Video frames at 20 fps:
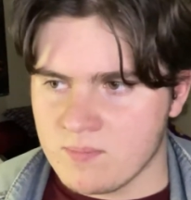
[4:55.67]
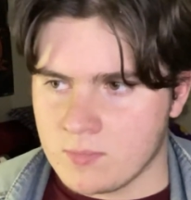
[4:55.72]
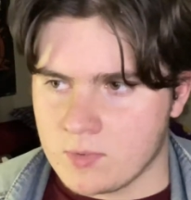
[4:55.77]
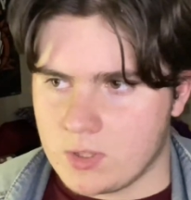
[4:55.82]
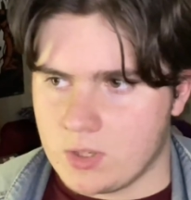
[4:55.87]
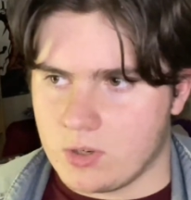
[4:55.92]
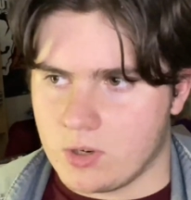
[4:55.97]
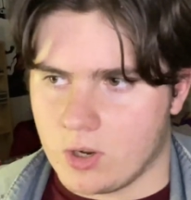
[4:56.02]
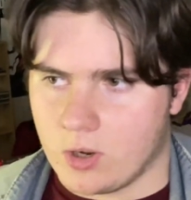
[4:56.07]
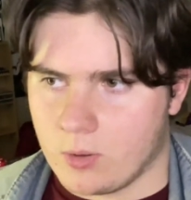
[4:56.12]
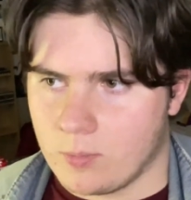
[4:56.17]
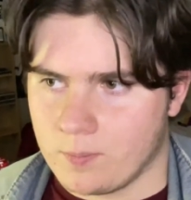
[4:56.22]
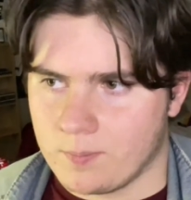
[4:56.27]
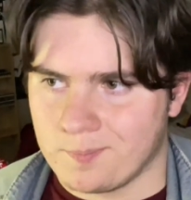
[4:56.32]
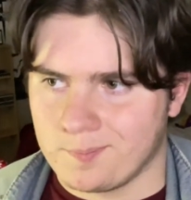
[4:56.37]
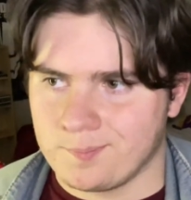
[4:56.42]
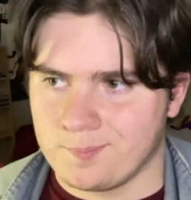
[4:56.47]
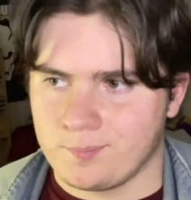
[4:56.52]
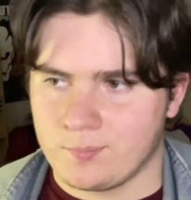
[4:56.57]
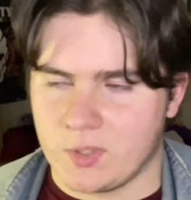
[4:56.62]
you know,
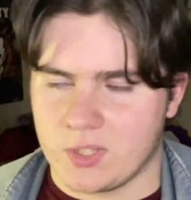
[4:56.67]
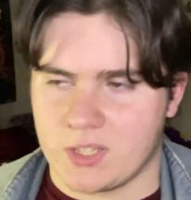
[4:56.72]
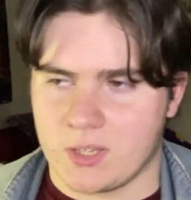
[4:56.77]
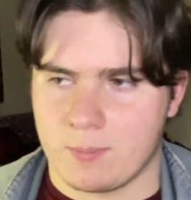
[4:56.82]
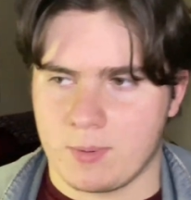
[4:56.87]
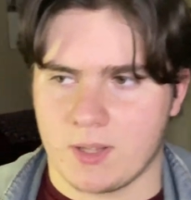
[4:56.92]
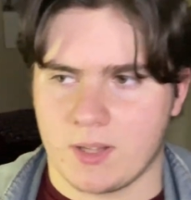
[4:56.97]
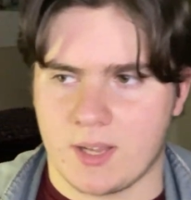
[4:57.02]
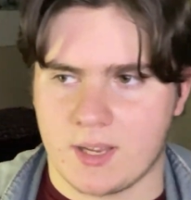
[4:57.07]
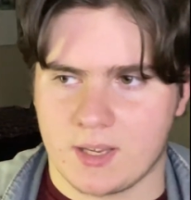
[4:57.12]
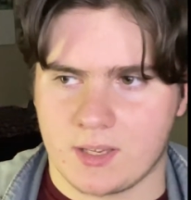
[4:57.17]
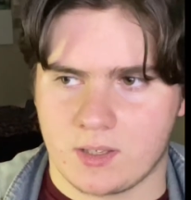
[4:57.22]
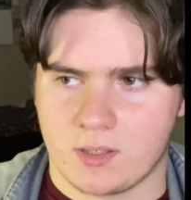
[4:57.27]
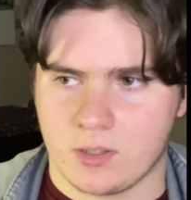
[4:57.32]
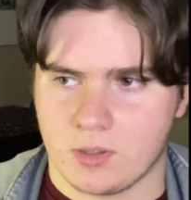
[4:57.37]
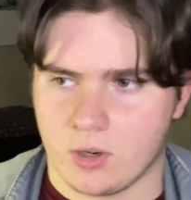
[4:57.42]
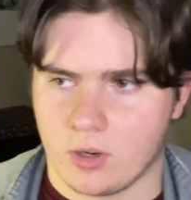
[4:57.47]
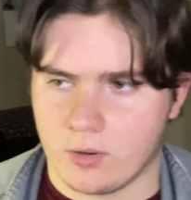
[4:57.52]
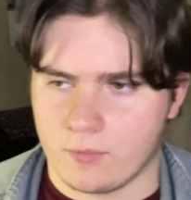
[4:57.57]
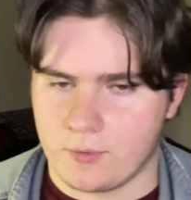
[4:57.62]
It could be like,
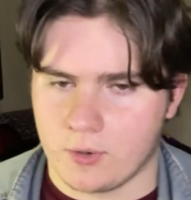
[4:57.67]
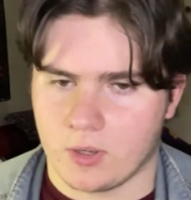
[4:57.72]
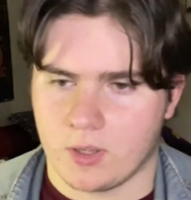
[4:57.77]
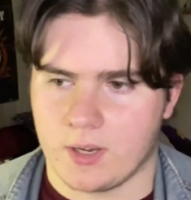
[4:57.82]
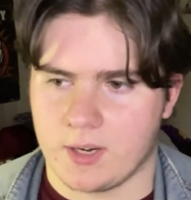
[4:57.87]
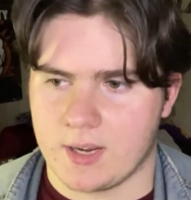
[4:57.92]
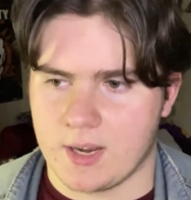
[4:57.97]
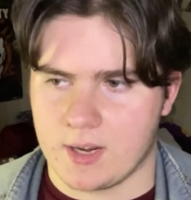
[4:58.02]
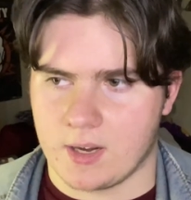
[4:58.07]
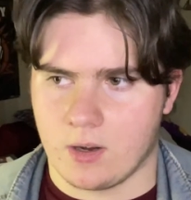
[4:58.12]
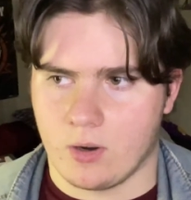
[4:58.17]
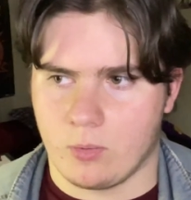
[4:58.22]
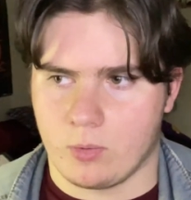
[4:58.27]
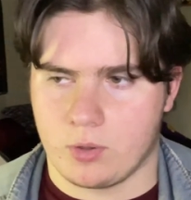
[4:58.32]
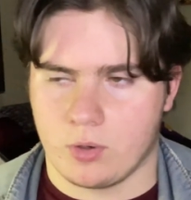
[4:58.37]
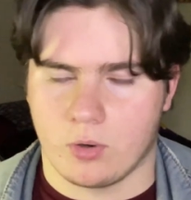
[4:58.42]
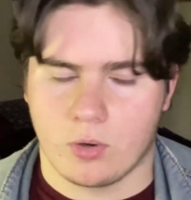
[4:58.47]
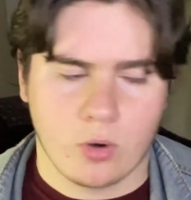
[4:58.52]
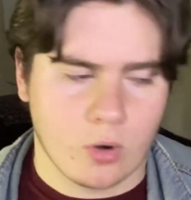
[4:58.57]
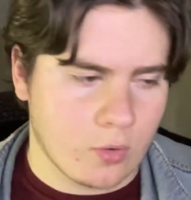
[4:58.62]
you know, if you're like hanging out with
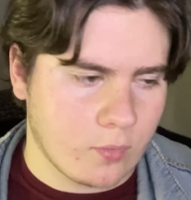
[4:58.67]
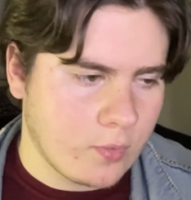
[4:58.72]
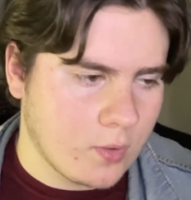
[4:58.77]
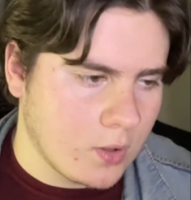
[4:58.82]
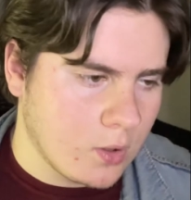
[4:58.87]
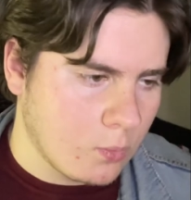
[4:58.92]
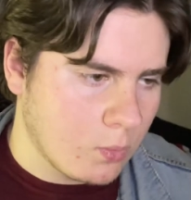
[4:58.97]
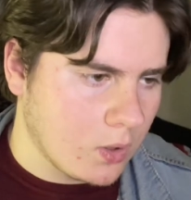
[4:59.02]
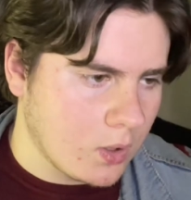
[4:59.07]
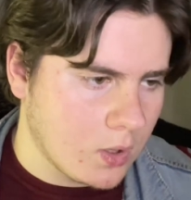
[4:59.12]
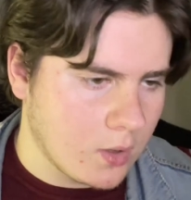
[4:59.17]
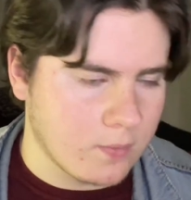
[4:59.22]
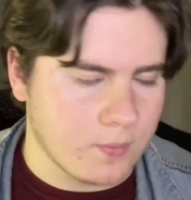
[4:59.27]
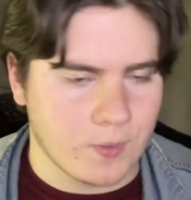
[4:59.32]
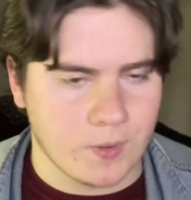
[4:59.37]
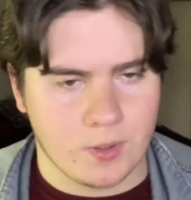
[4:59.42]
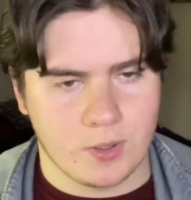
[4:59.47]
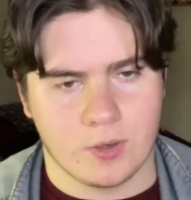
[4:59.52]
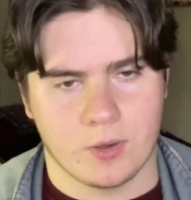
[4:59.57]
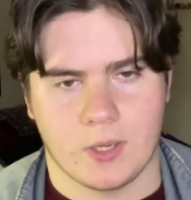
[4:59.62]
your girlfriend or
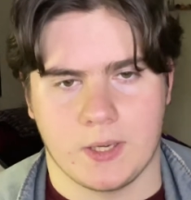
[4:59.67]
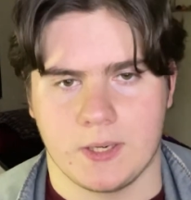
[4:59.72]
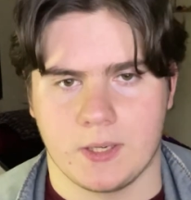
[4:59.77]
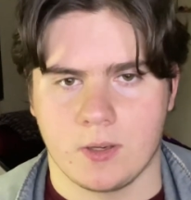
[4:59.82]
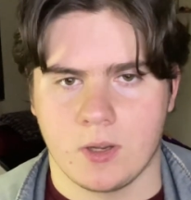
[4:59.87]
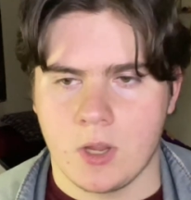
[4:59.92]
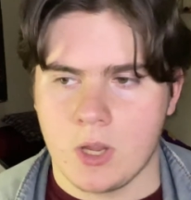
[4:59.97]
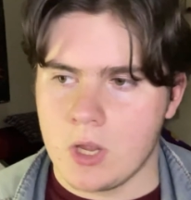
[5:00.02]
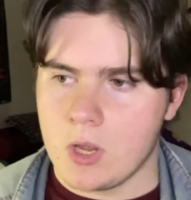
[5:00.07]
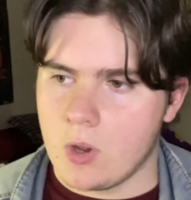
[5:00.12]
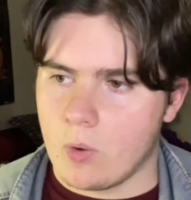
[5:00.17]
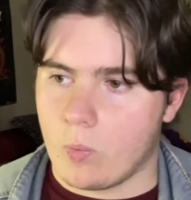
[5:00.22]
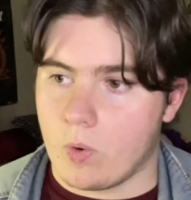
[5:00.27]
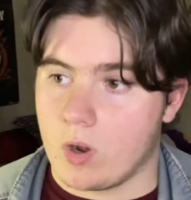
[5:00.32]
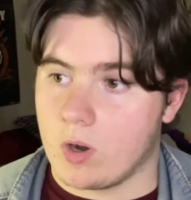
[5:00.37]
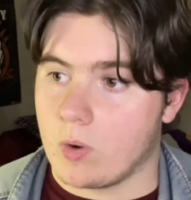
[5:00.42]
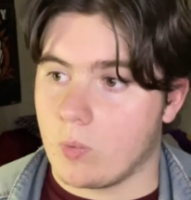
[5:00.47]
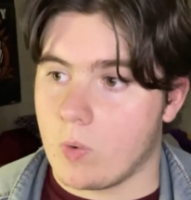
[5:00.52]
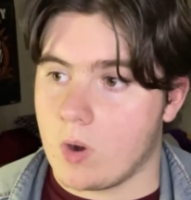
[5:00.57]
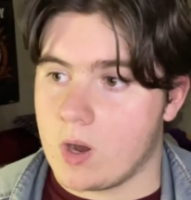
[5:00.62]
whatever, and you like
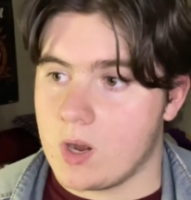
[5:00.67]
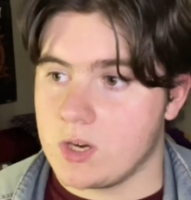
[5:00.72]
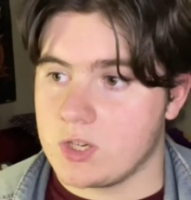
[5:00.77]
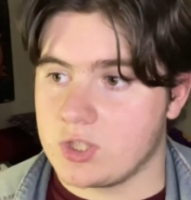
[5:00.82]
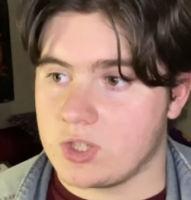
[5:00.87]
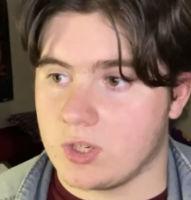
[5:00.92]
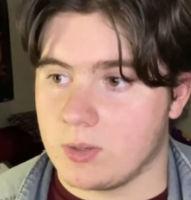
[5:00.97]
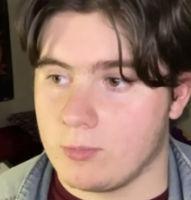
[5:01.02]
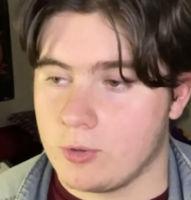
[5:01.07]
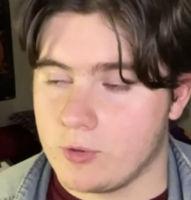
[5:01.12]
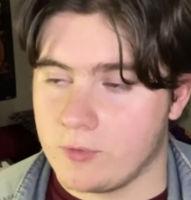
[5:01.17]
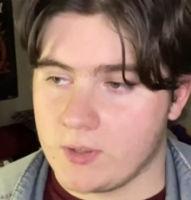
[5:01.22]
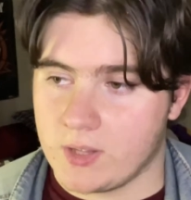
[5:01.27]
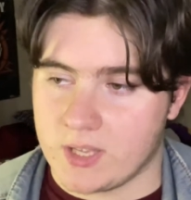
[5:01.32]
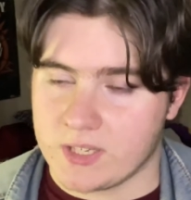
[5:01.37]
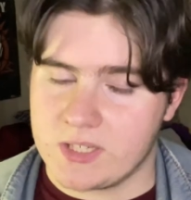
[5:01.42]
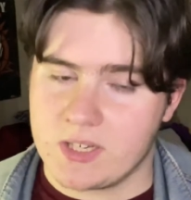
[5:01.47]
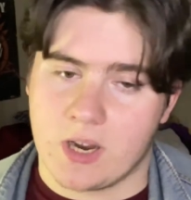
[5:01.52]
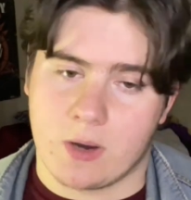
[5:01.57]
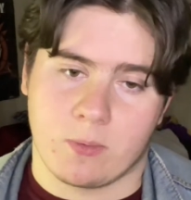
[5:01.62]
want to watch a movie
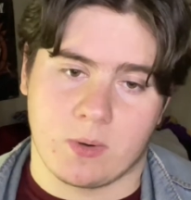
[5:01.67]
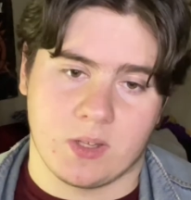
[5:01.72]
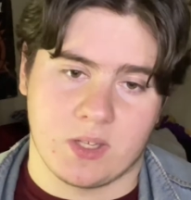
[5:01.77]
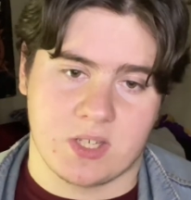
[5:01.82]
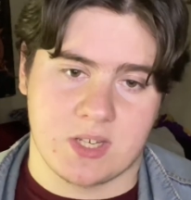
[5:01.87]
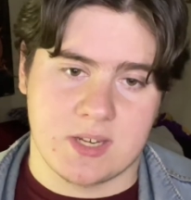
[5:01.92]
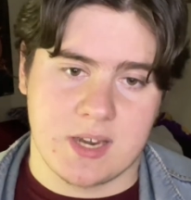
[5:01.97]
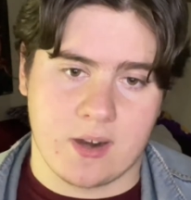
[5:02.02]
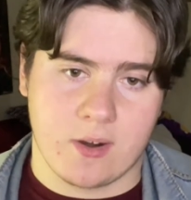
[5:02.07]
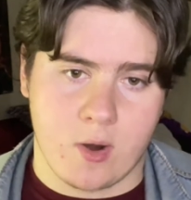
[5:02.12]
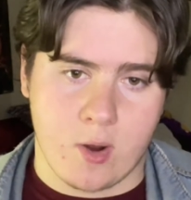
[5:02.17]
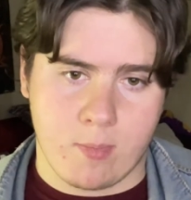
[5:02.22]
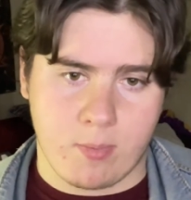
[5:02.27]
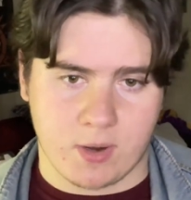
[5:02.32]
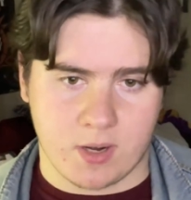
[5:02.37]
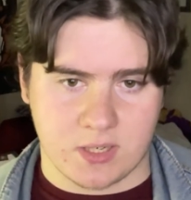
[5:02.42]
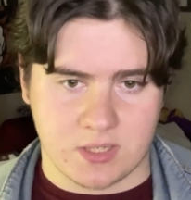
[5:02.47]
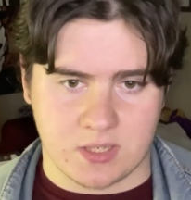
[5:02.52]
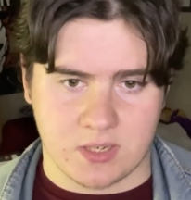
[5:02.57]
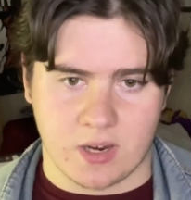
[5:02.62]
that's not really scary,
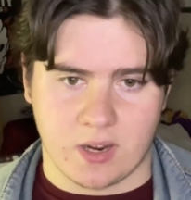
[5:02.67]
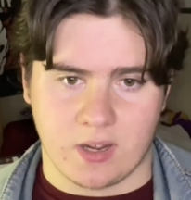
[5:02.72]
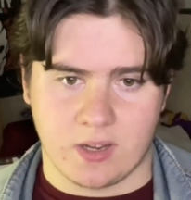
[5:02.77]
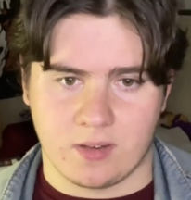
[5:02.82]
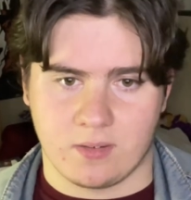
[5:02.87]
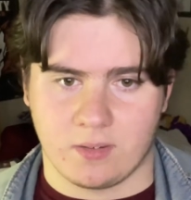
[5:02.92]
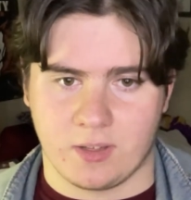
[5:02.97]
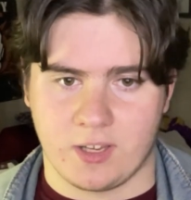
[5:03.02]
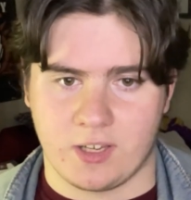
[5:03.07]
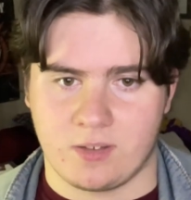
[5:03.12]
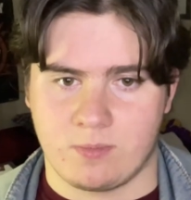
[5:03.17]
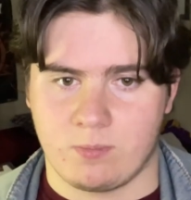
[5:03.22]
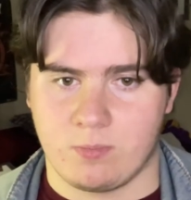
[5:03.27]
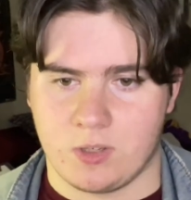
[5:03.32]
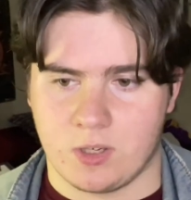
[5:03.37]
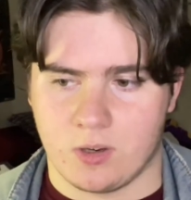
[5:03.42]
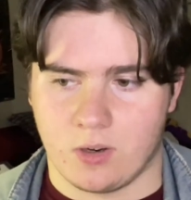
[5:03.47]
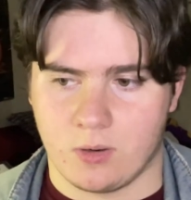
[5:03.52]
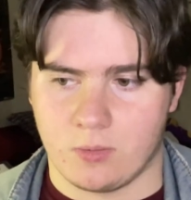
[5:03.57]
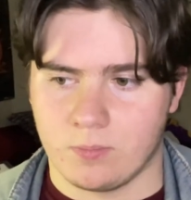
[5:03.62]
but it's not like,
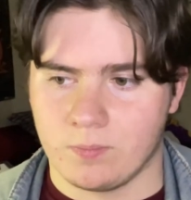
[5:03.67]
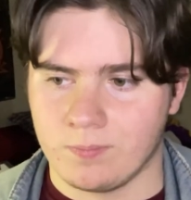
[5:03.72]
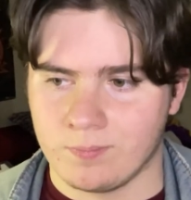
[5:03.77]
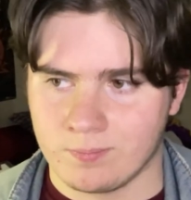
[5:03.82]
you know,